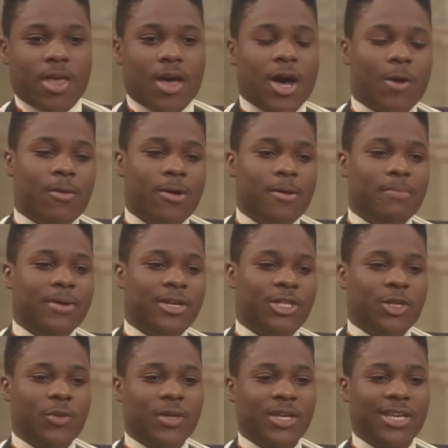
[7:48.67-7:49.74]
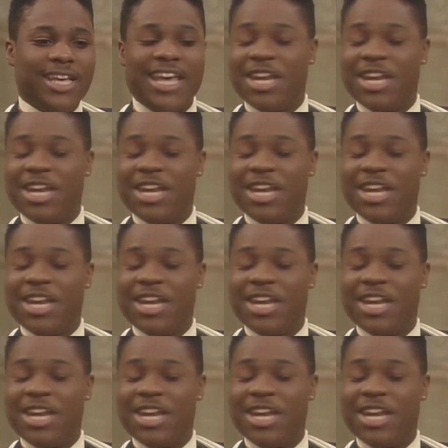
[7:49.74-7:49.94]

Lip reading: But the part no one saw